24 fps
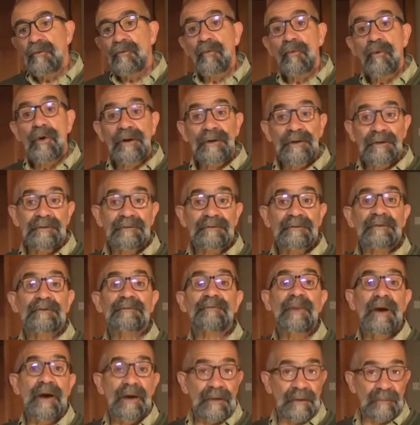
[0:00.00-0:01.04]
One is this
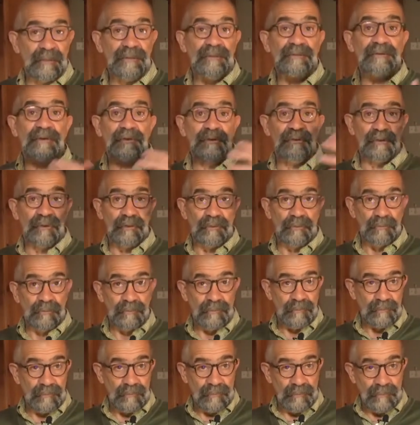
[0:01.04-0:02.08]
body position.
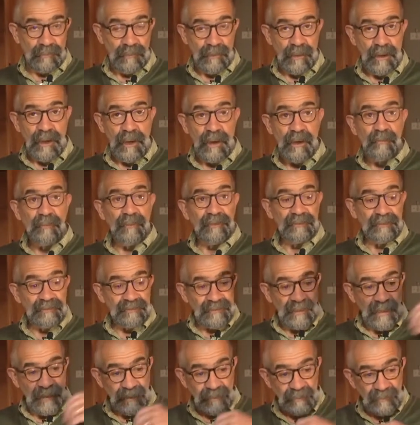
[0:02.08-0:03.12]
But the
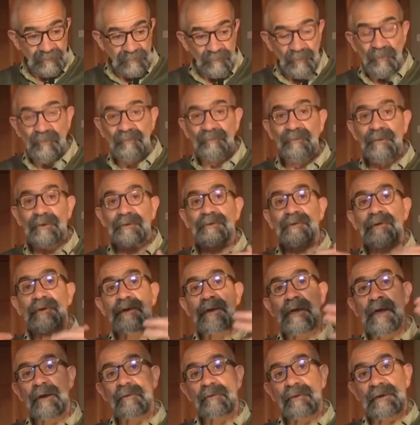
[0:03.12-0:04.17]
second is movement,
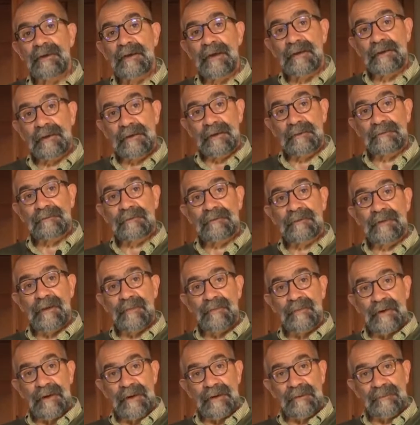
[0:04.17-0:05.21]
how we get into
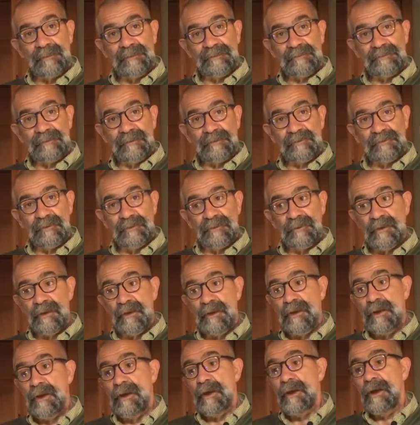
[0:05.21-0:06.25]
that body position.
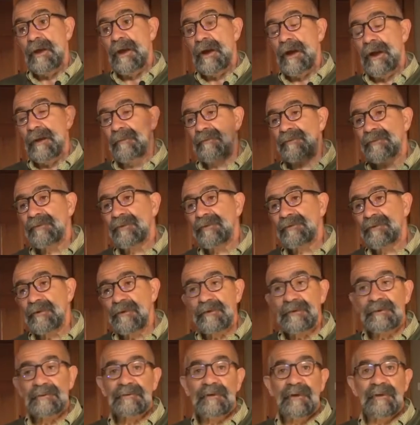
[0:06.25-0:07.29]
The
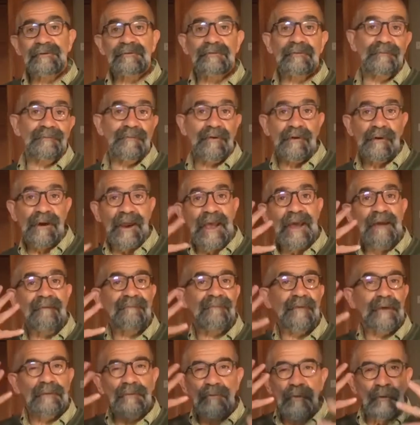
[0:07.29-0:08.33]
third is our
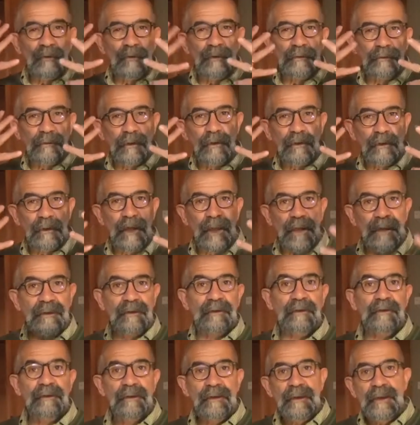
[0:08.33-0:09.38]
affect, what we look like.
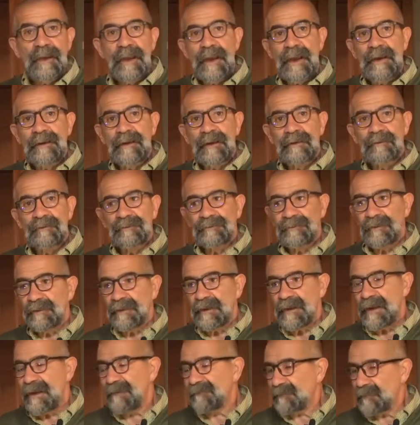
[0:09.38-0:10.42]
And I don't think
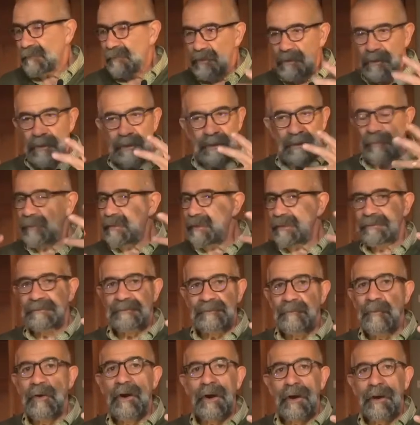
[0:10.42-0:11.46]
you have to put on a big
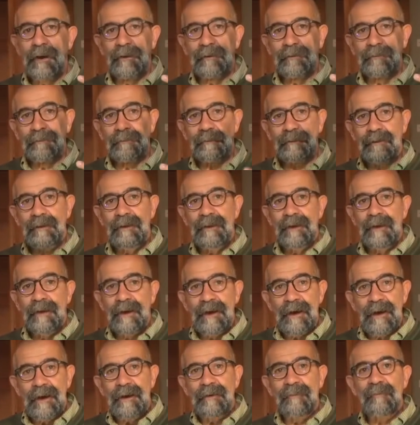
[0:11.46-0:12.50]
smile,
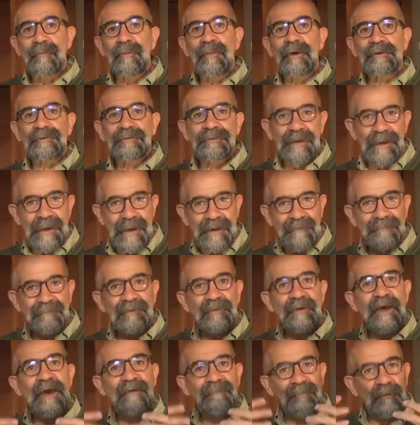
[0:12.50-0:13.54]
but you have
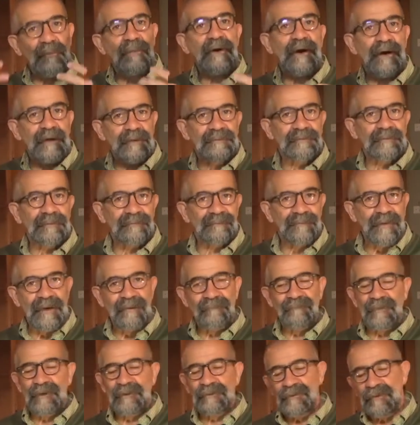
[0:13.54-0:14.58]
to have a positive
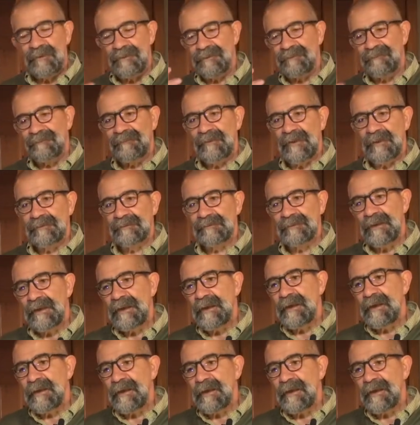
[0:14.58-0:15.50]
affect on your face,